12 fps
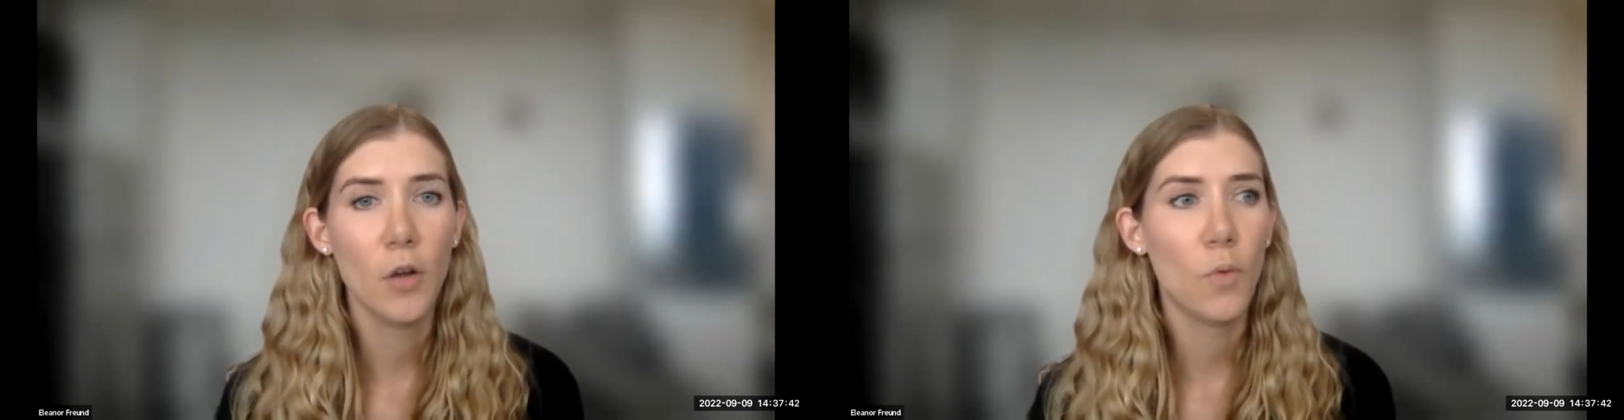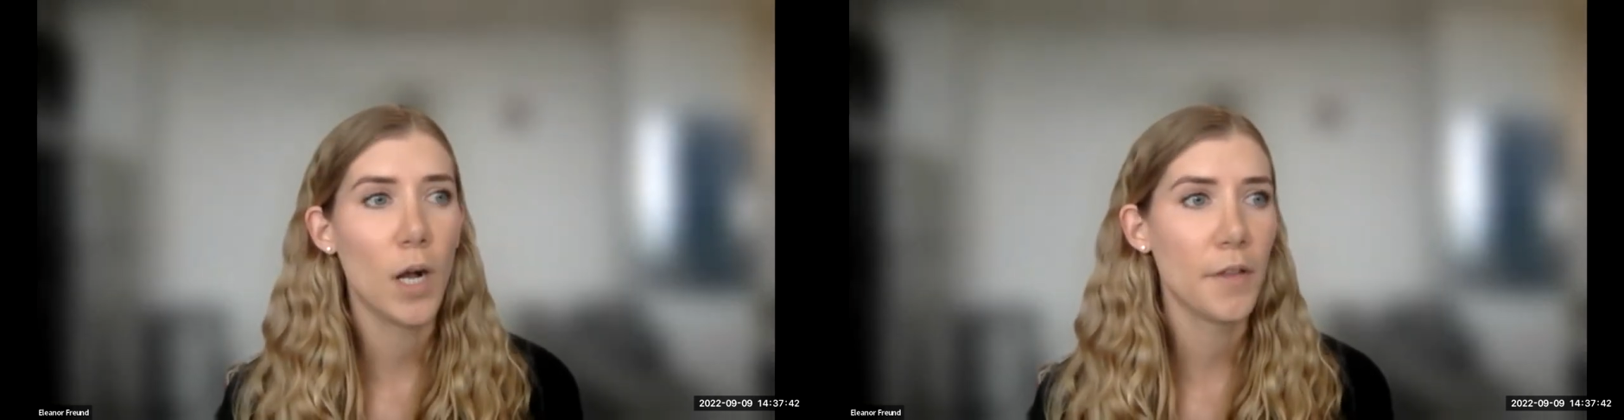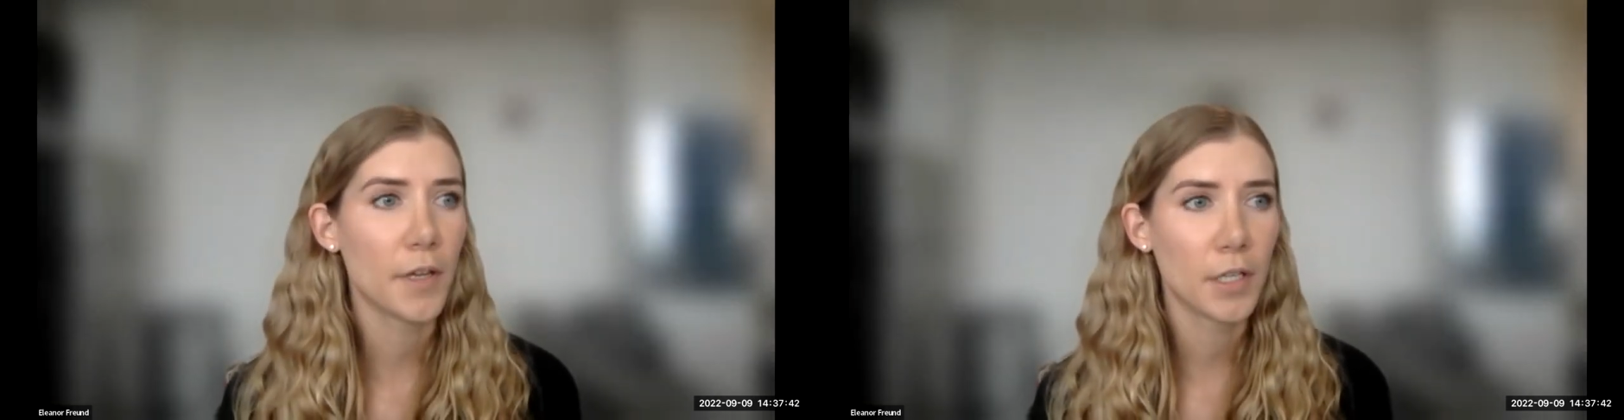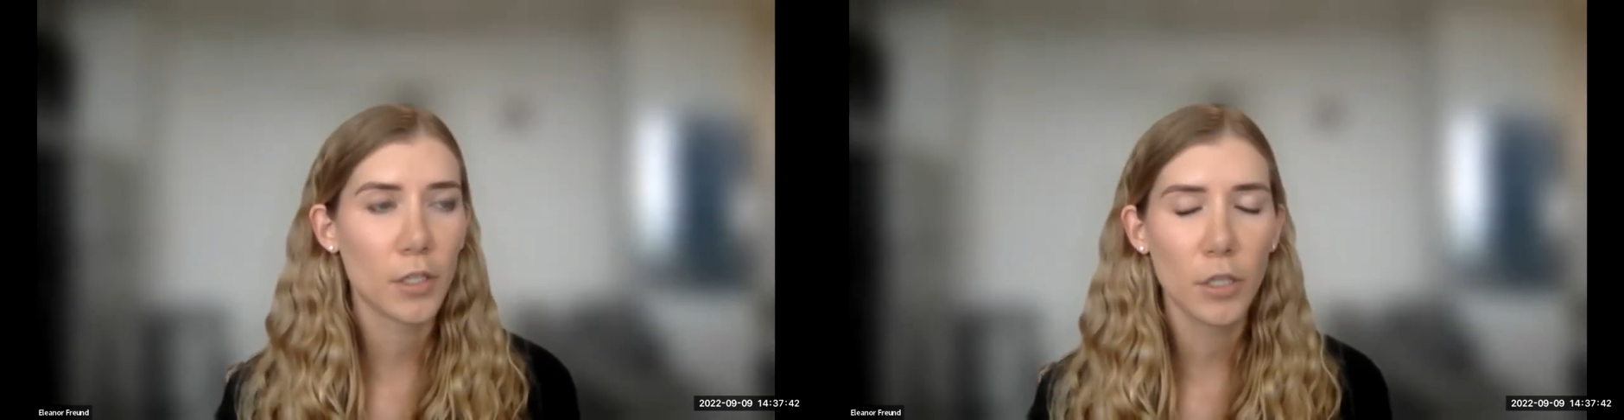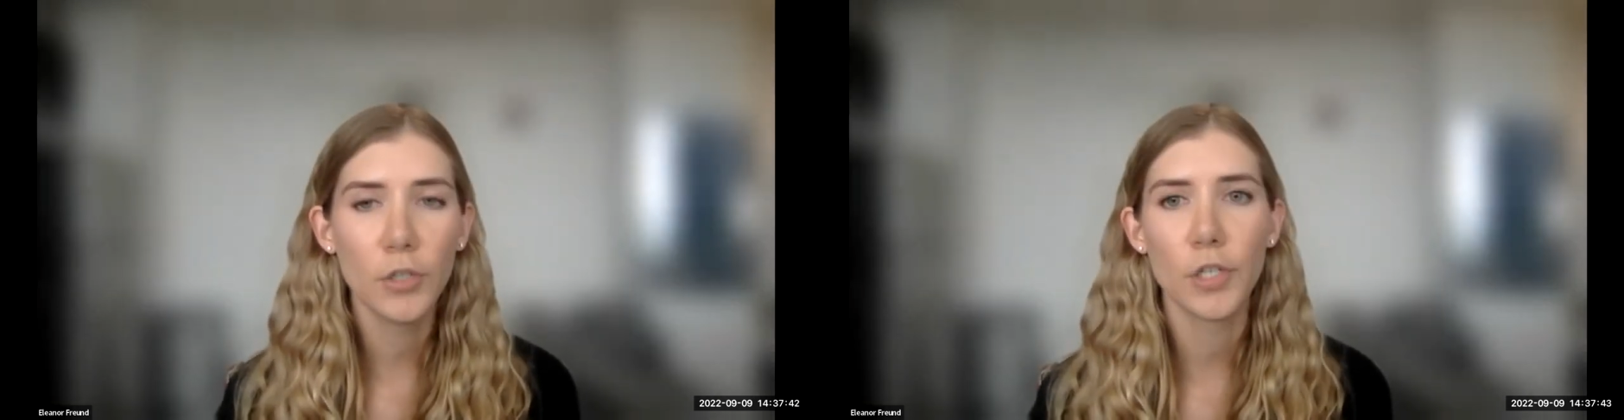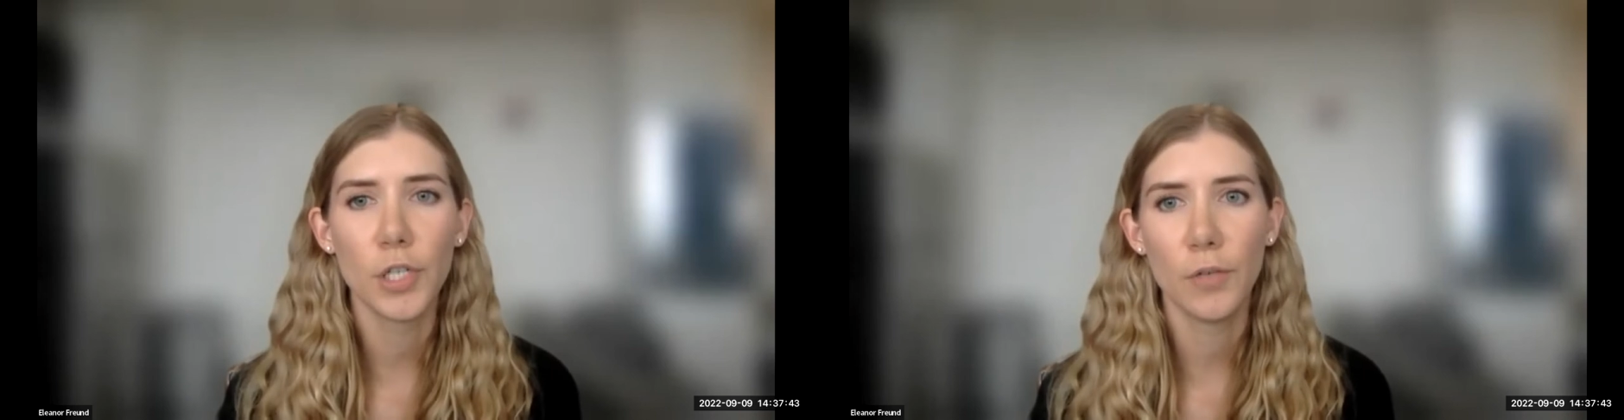while the
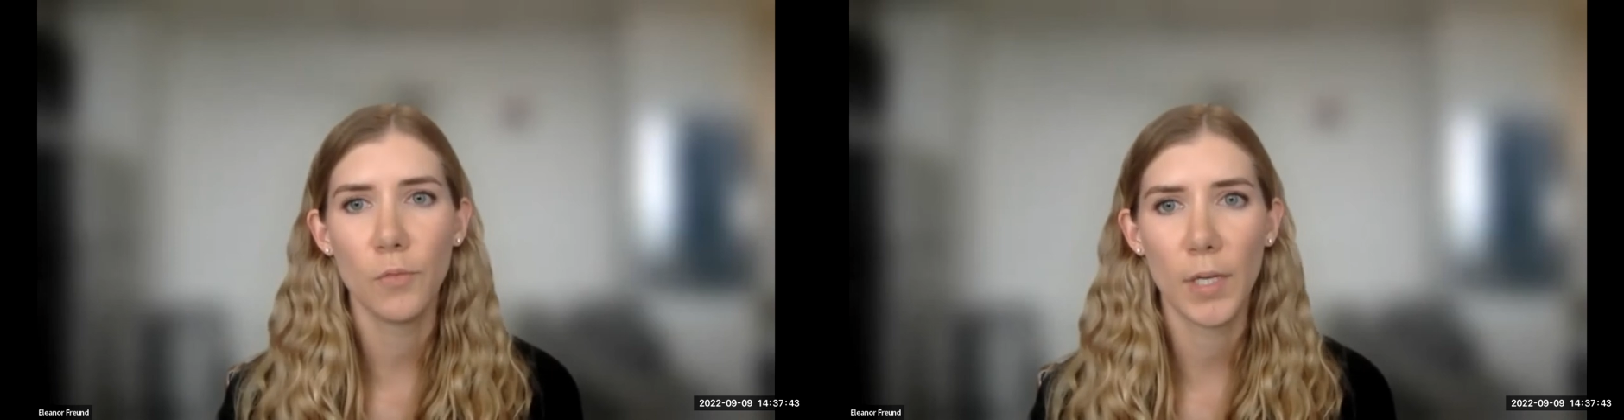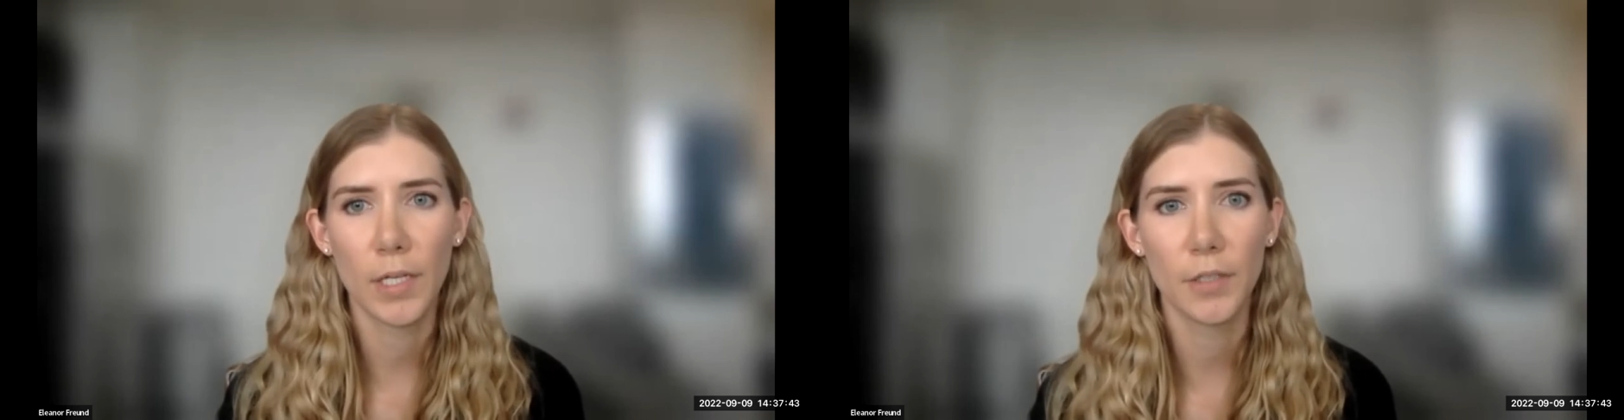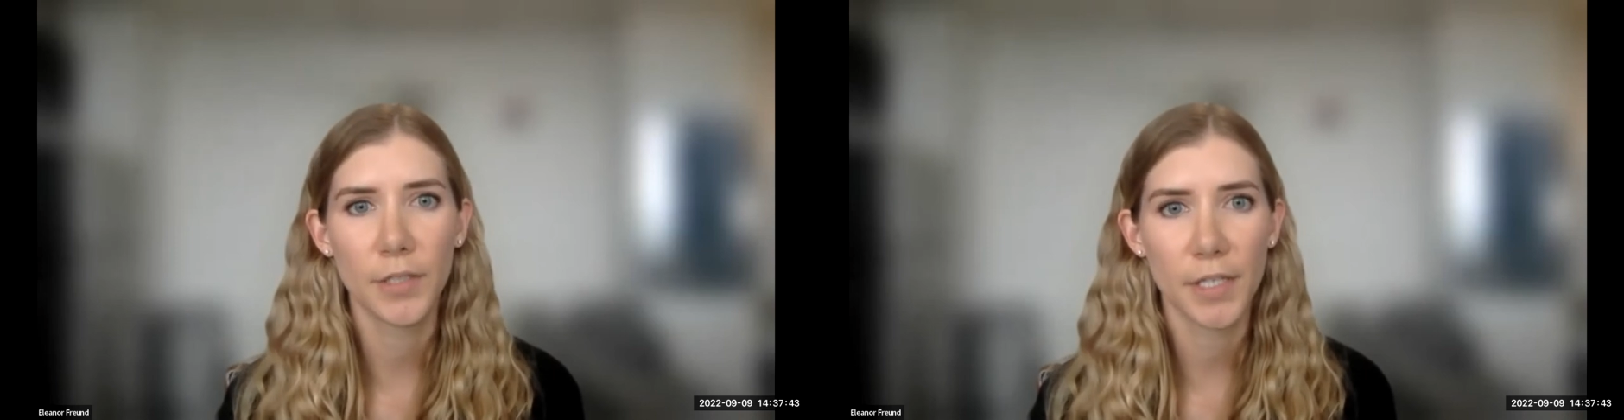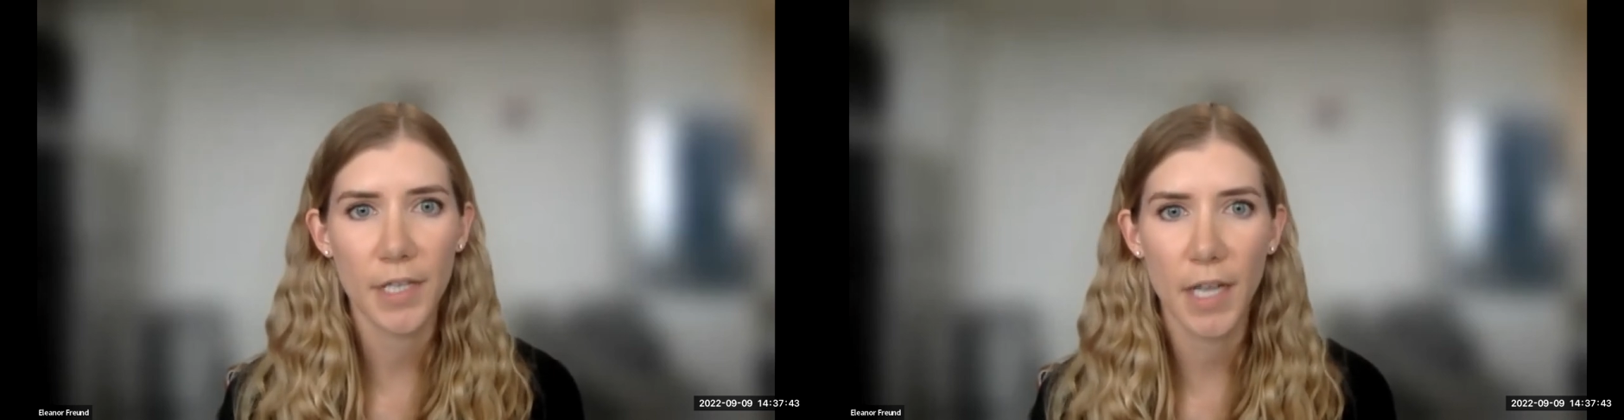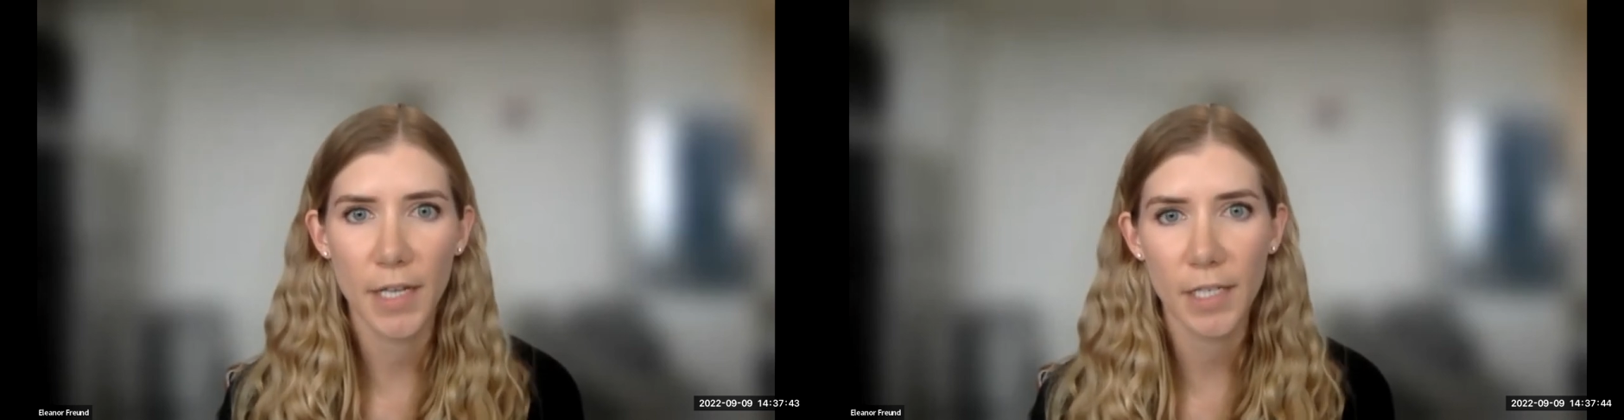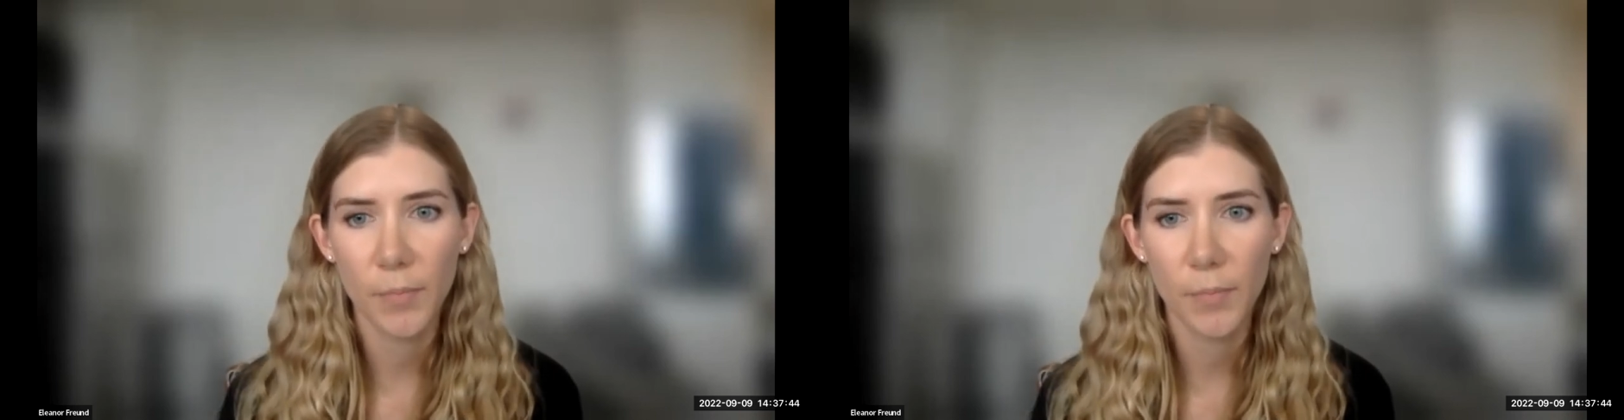conclusion will discuss